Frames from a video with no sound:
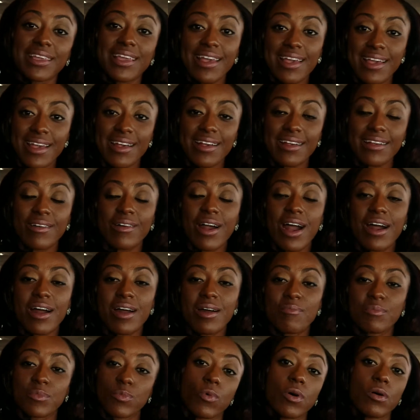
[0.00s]

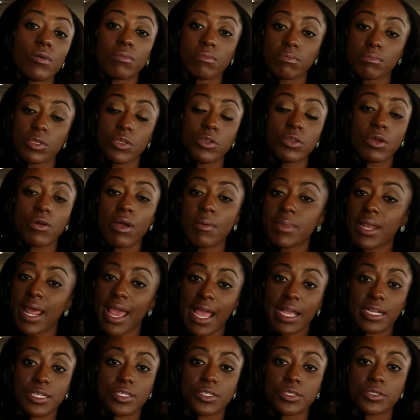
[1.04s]
Yeah. Well, I'm an
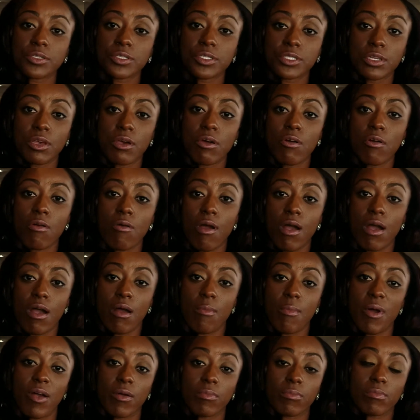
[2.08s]
actor, so
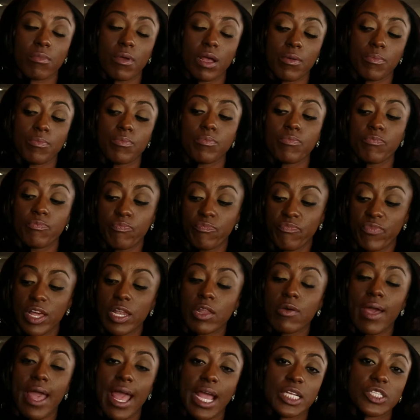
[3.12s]
a
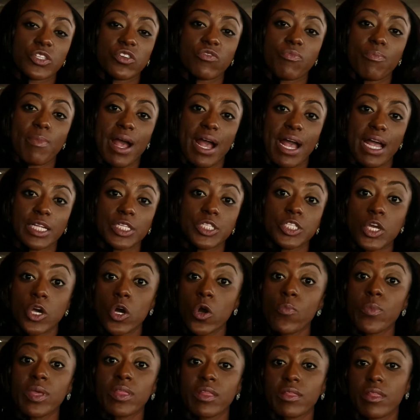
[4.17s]
fellow actor of mine
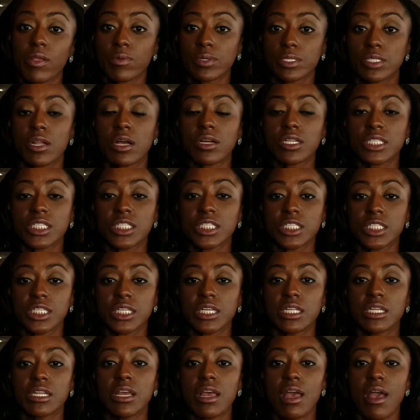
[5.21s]
told me that there was an
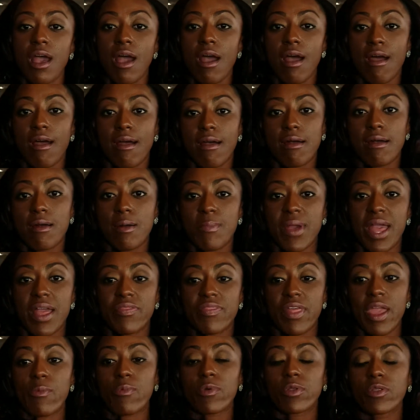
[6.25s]
audition,
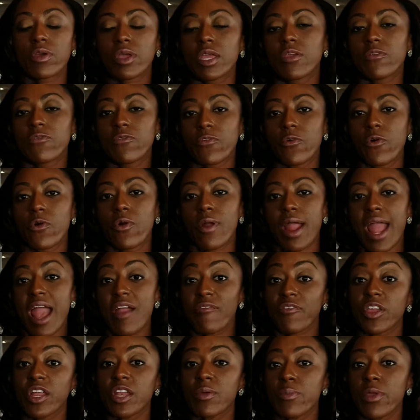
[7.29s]
and they were looking for
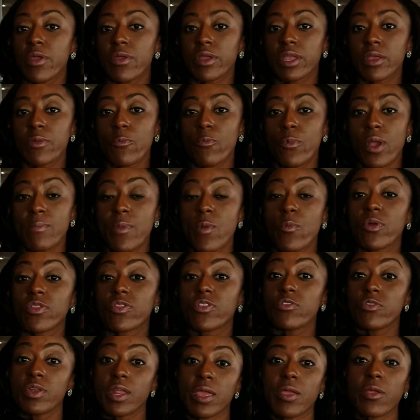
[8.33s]
African American women with
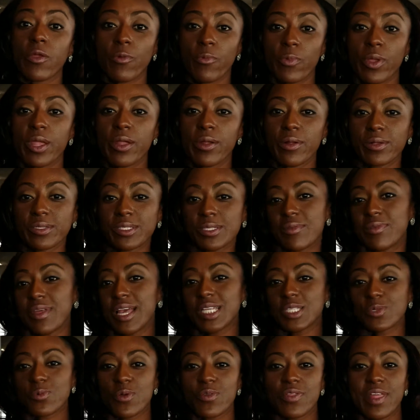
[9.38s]
unique careers. So
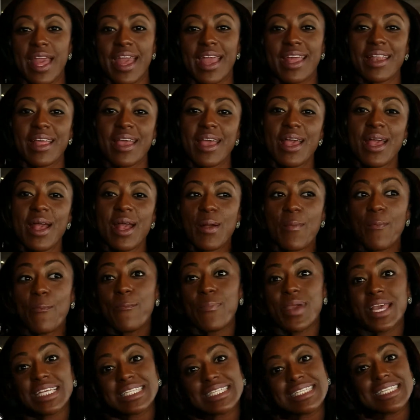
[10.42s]
that's where that
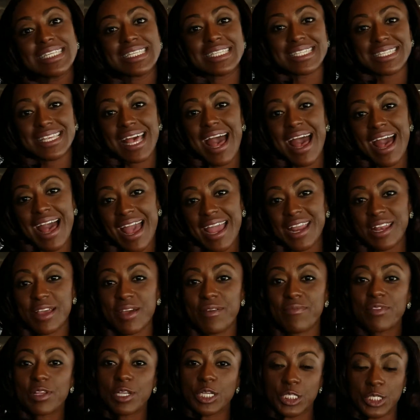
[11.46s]
business side
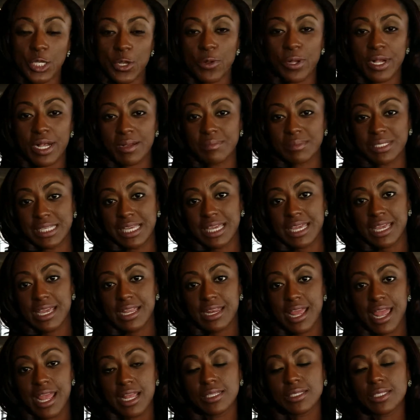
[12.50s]
of the show comes in.
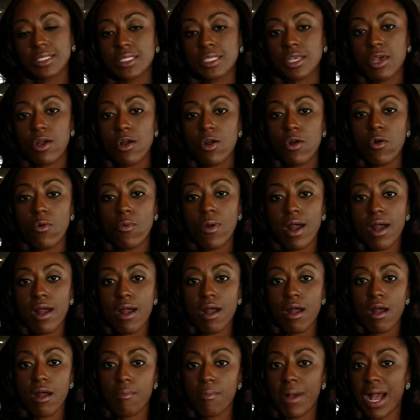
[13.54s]
And so
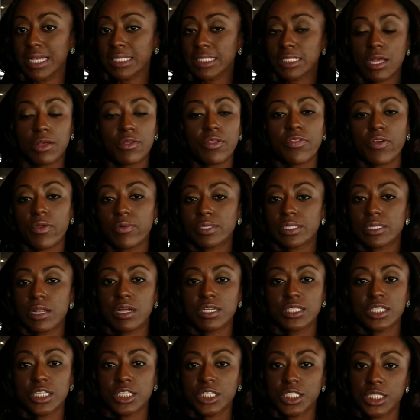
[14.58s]
I saw that there was an
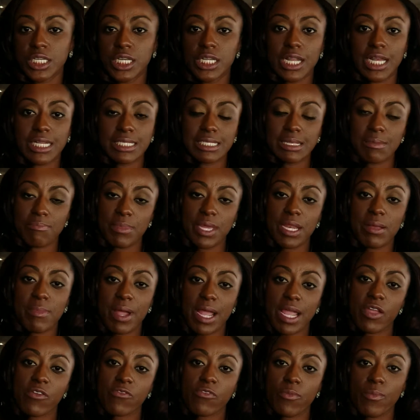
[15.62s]
audition. I submitted
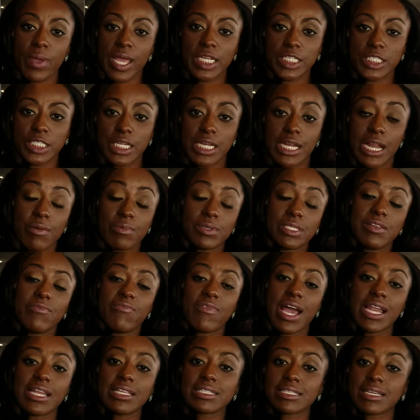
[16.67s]
my information, and I was
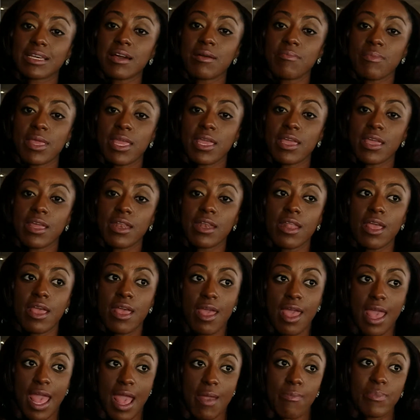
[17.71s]
invited to come in
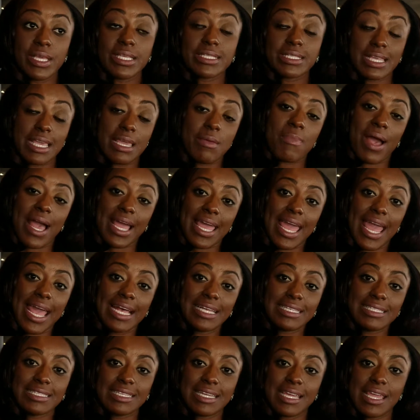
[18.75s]
and be seen by
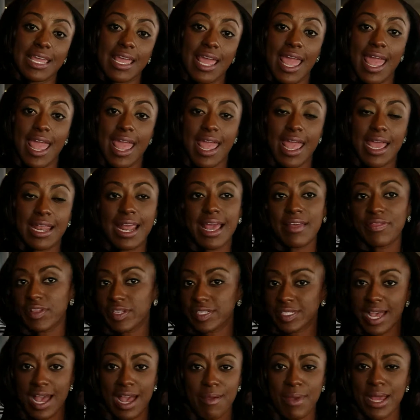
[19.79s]
casting. And at the
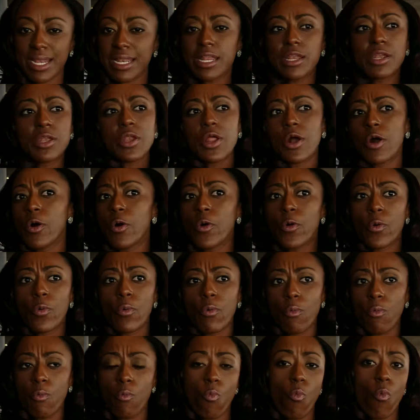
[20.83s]
time, I didn't know
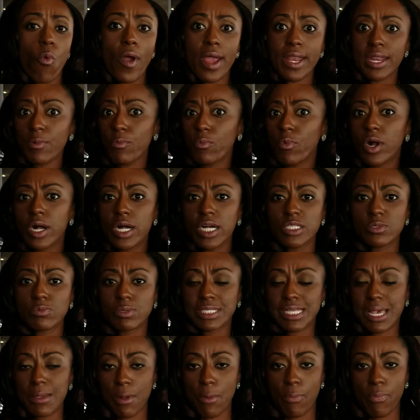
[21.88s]
what it was, what
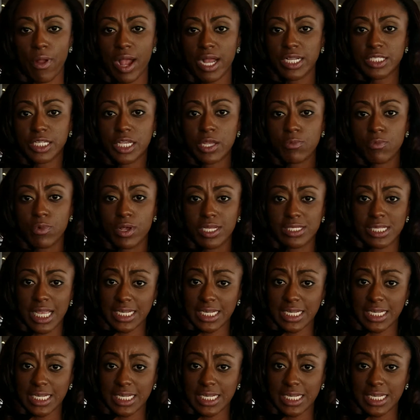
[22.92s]
type of project it was.